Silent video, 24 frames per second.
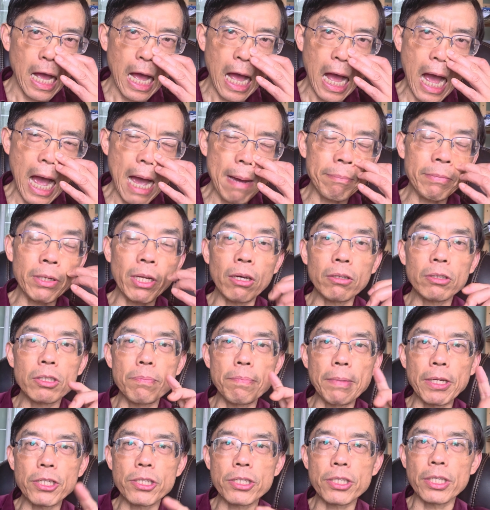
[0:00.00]
I'm not
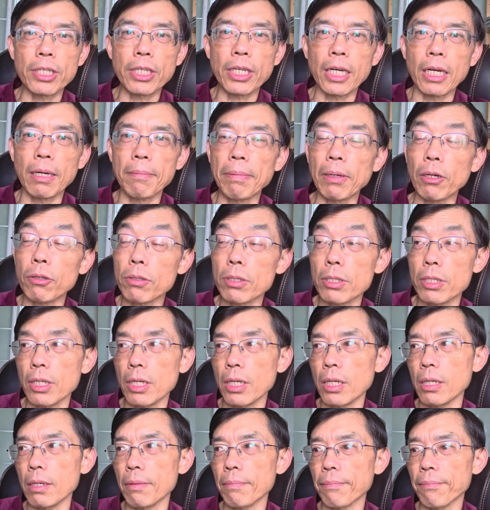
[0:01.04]
mentioning about
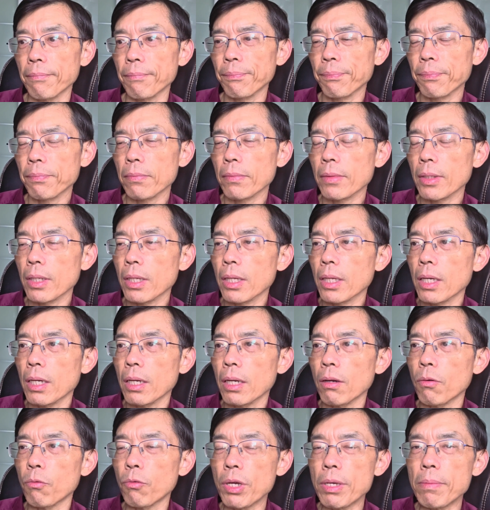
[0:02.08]

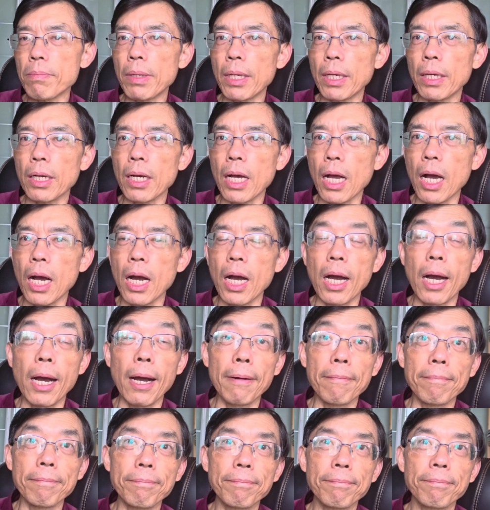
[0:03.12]
women
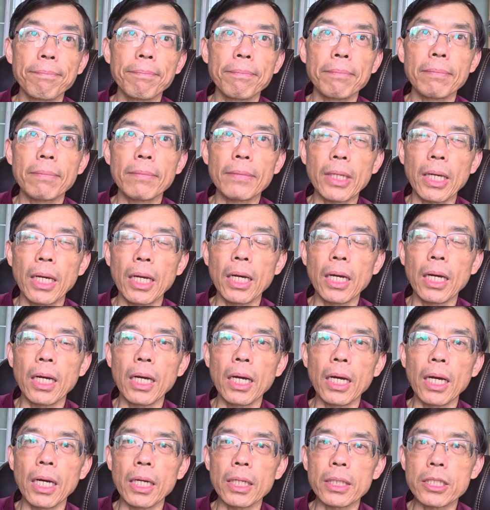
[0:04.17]

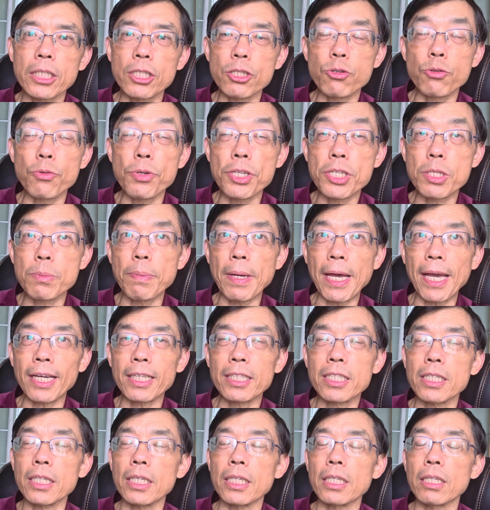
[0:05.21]

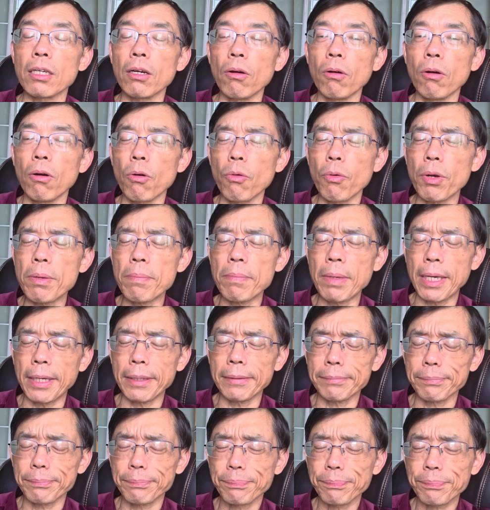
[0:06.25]
disrespected or women